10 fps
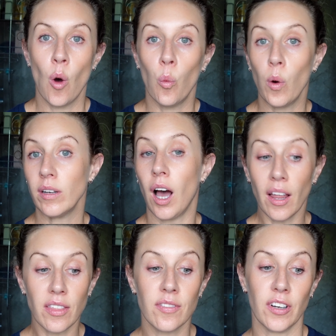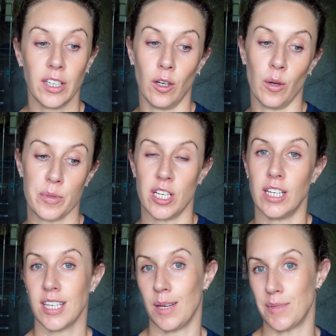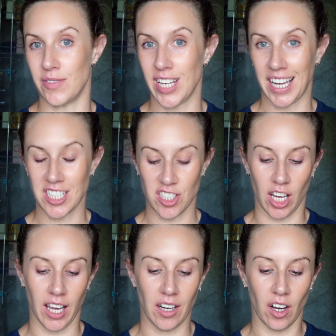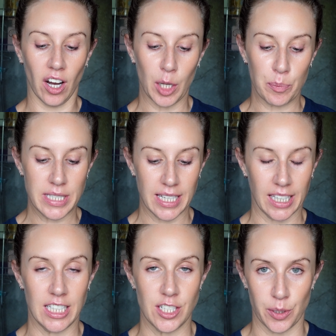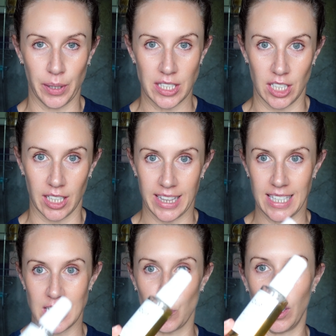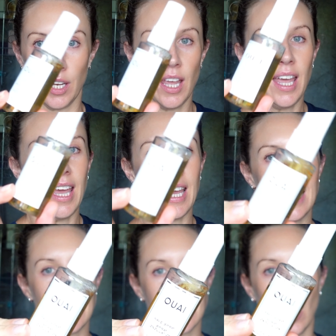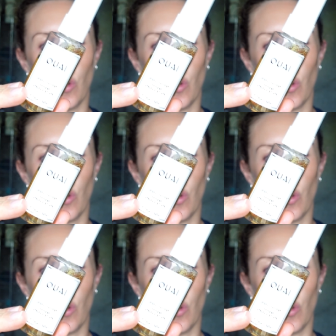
One other final option in terms of texture, and I particularly do actually like this one, is a